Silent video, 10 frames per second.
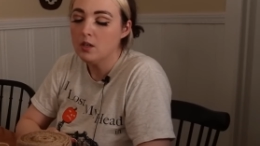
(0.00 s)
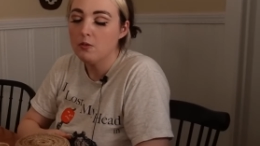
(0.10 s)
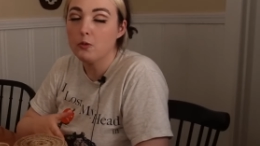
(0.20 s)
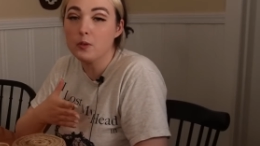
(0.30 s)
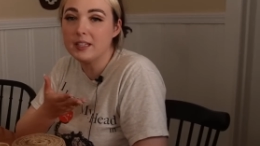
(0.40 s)

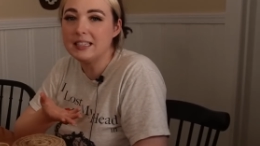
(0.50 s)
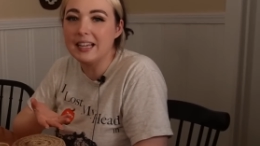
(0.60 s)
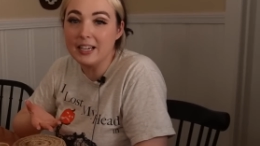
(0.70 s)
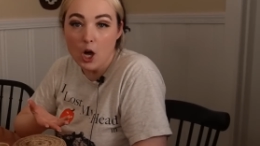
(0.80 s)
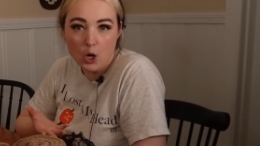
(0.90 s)
for the
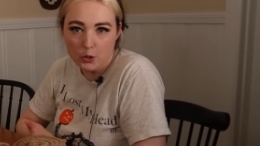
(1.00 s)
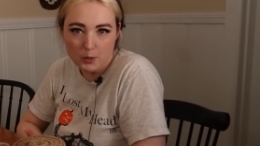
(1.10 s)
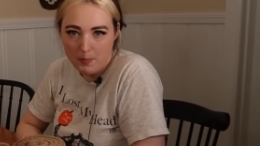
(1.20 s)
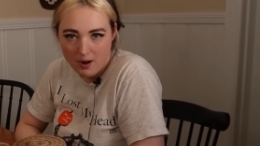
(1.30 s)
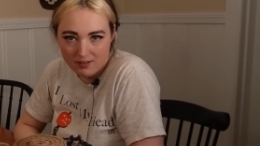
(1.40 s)
like under
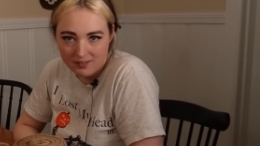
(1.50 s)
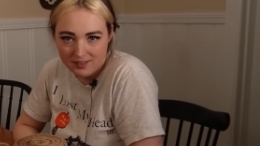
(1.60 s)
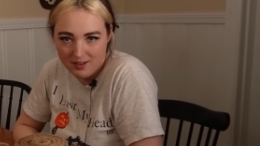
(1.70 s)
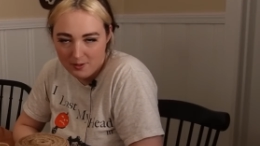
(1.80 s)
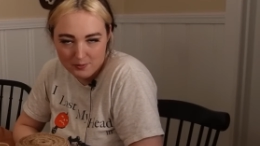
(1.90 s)
part
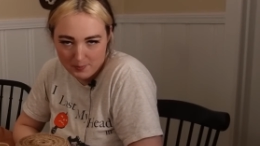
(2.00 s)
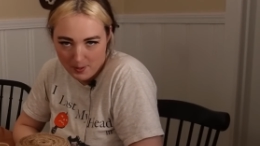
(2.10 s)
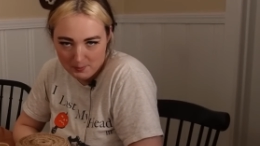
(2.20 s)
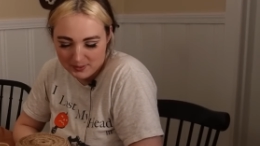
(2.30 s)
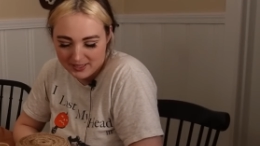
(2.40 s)
of the
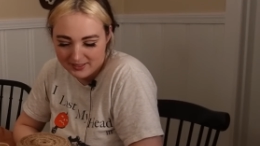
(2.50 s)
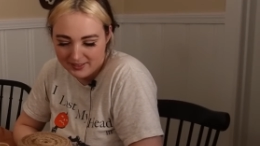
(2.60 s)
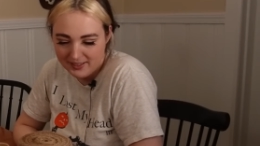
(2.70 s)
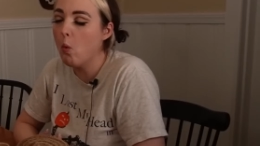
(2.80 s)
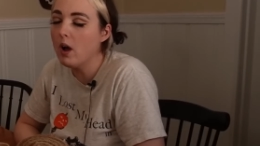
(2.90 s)
pumpkin.
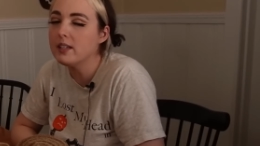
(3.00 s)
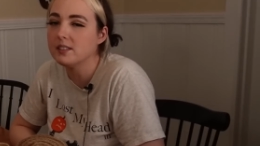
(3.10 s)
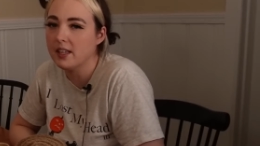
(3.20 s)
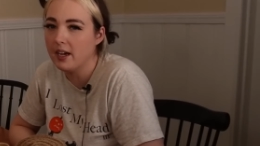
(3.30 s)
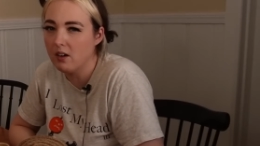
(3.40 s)
What
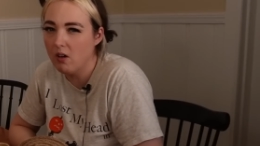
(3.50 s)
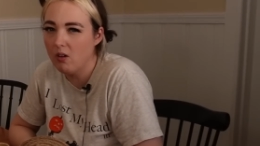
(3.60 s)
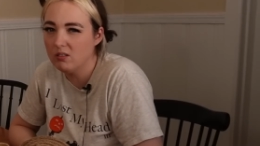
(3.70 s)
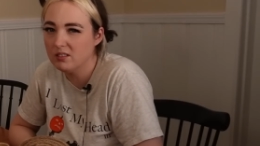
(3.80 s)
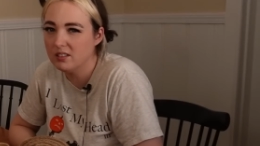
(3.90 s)
is that
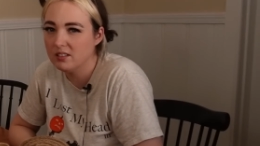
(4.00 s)
called?